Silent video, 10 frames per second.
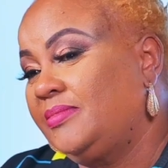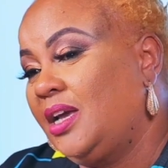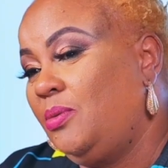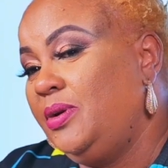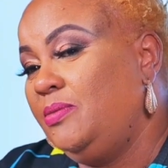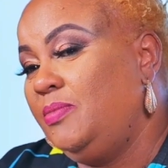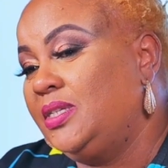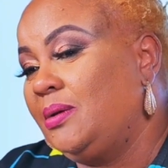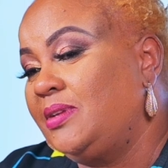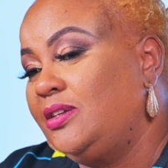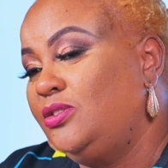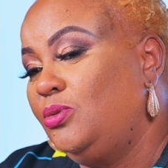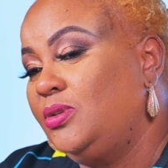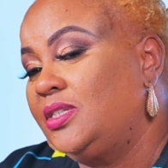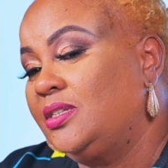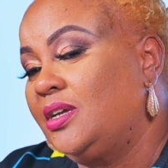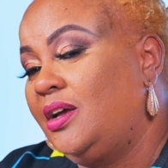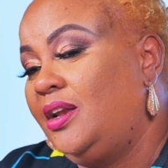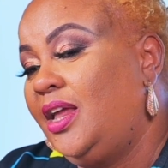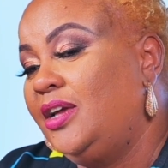we sometimes don't
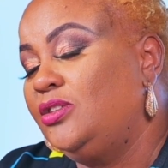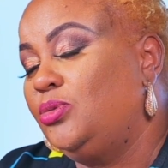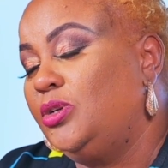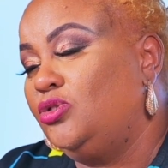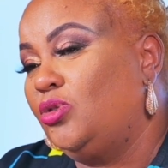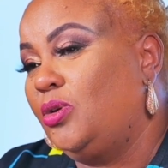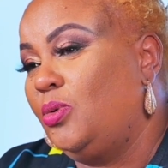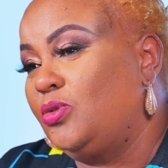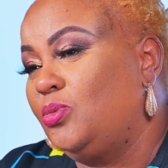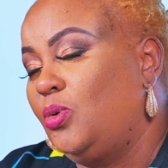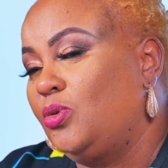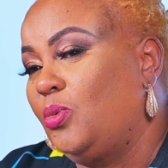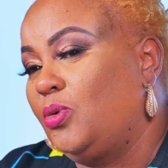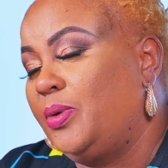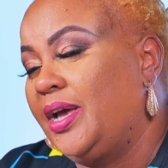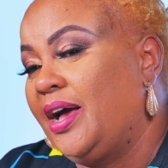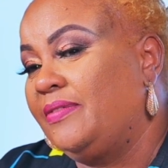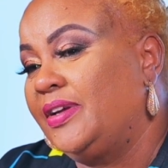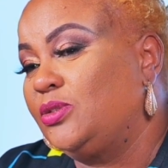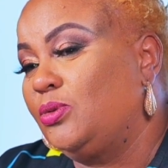learn to enjoy what we have.
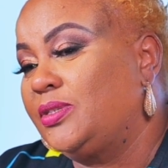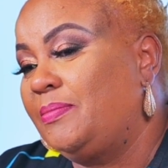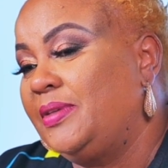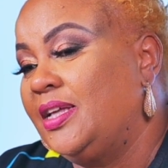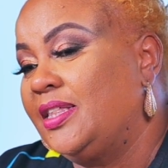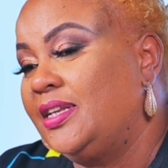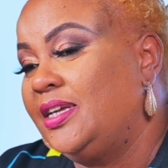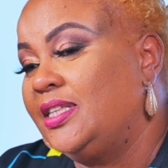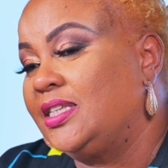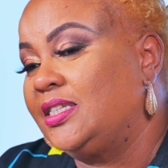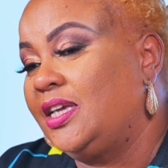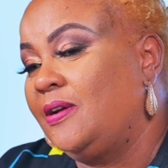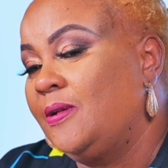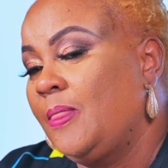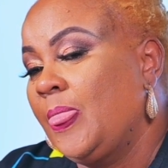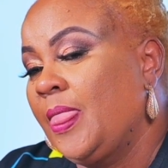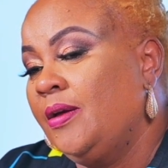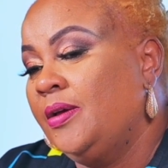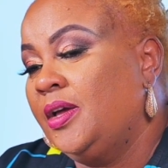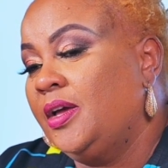I saw something the other day that's saying,
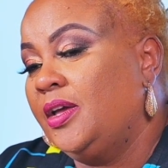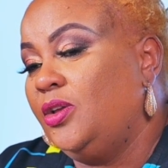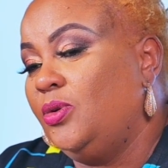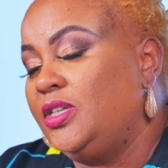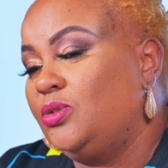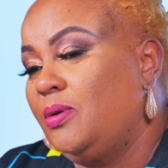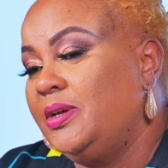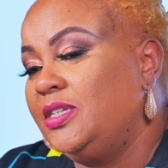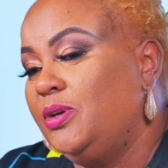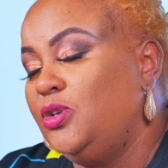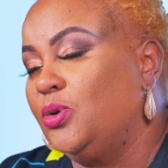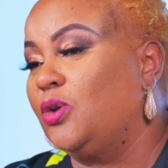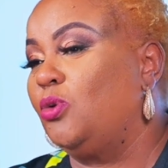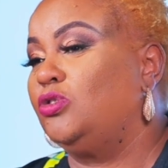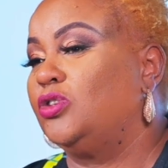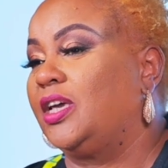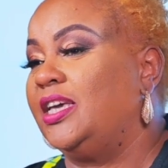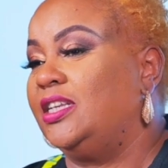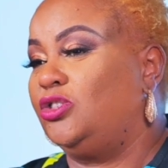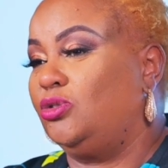it's so amazing when you can hold your
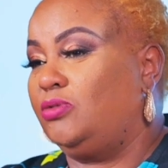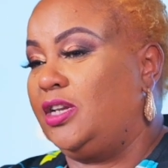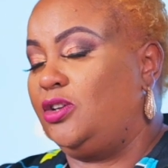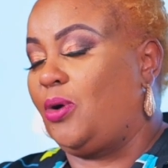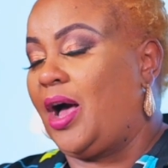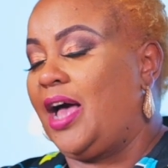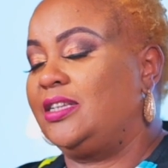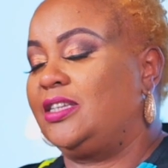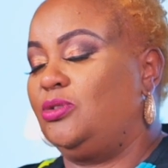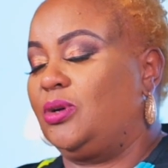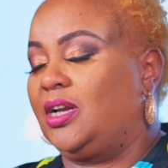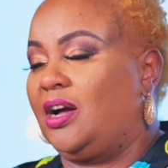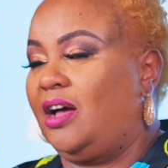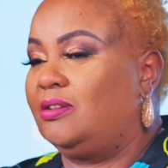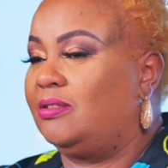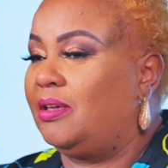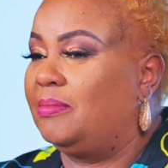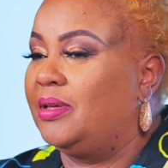children in your hands and you can cuddle them.